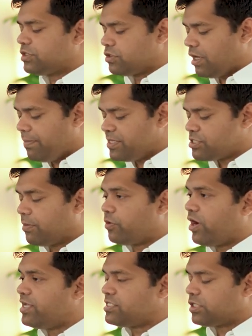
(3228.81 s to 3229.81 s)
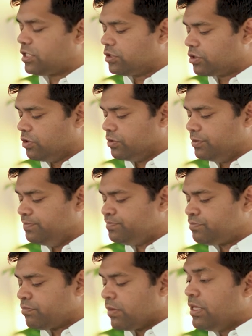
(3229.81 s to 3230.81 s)
So let me summarize and conclude.
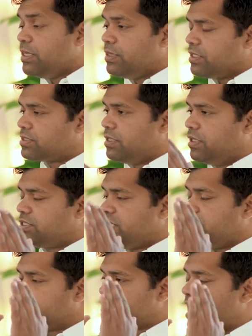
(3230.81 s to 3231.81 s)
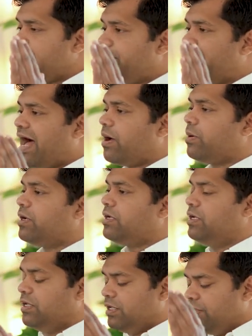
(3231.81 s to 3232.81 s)
The, see, the same
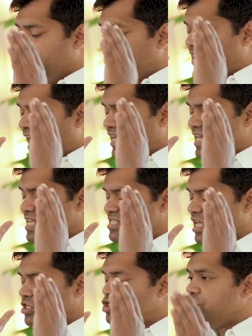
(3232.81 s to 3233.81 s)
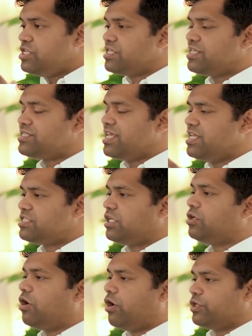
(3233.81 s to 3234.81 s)
power that is in Jesus is
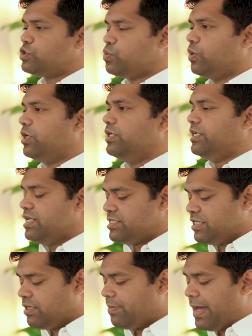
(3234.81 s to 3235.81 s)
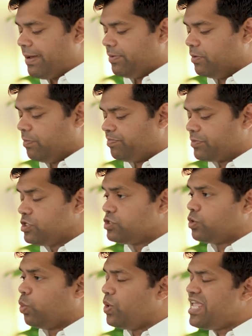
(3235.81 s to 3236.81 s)
in God's word, is in the Bible.
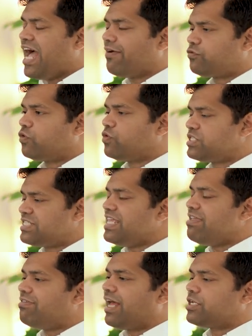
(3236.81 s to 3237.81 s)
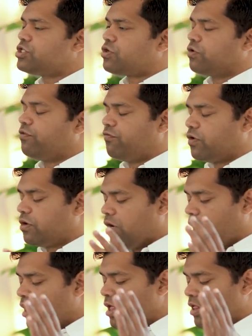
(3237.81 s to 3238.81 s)
So we have to receive that truth for
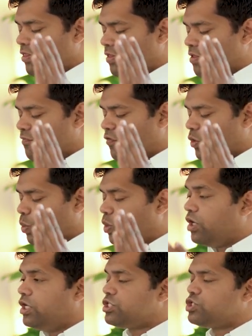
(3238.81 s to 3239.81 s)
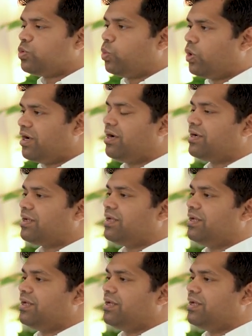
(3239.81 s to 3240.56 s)
God, for the word to work,